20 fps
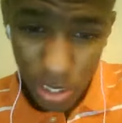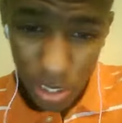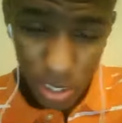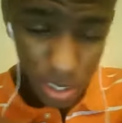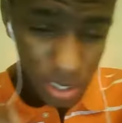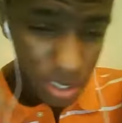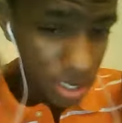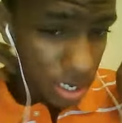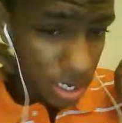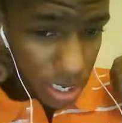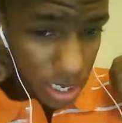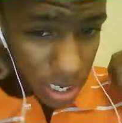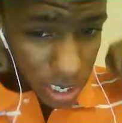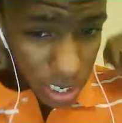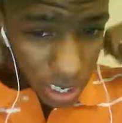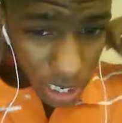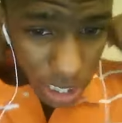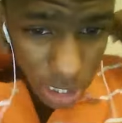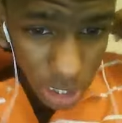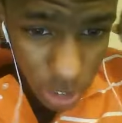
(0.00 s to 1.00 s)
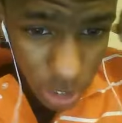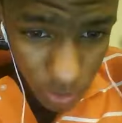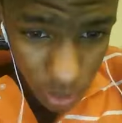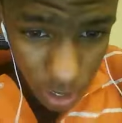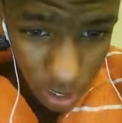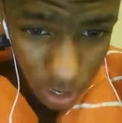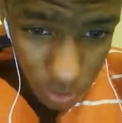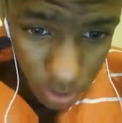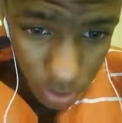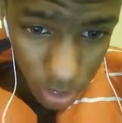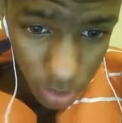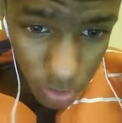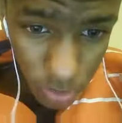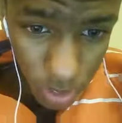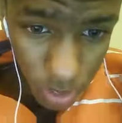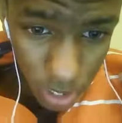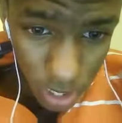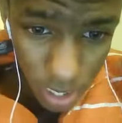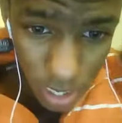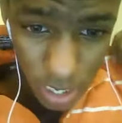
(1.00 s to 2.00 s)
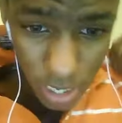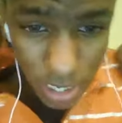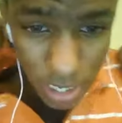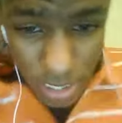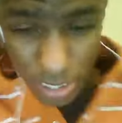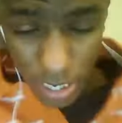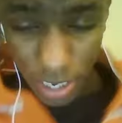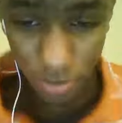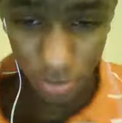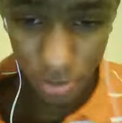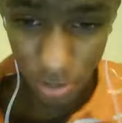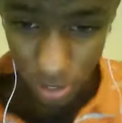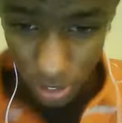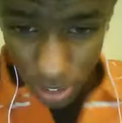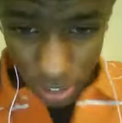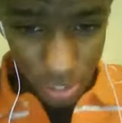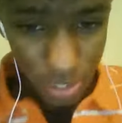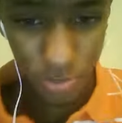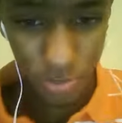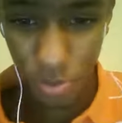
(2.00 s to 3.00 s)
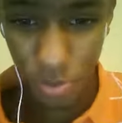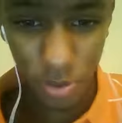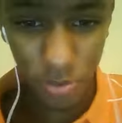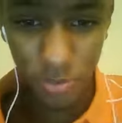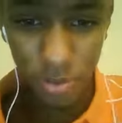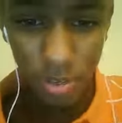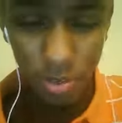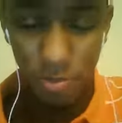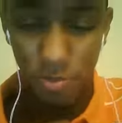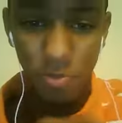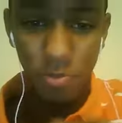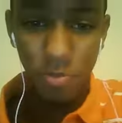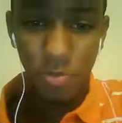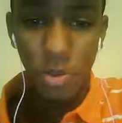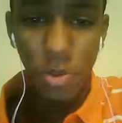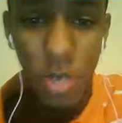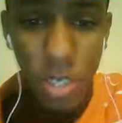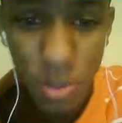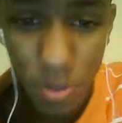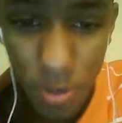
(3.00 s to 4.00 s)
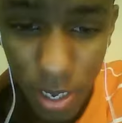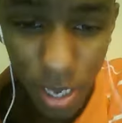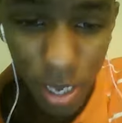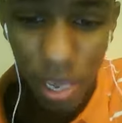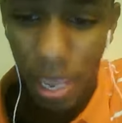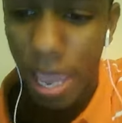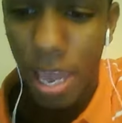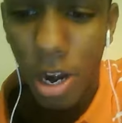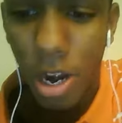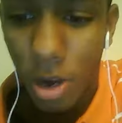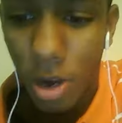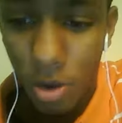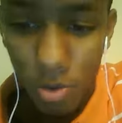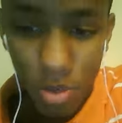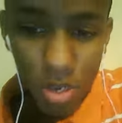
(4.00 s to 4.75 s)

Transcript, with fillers: In case you ain't know no, it's that real shit. We don't fake with USPA at all.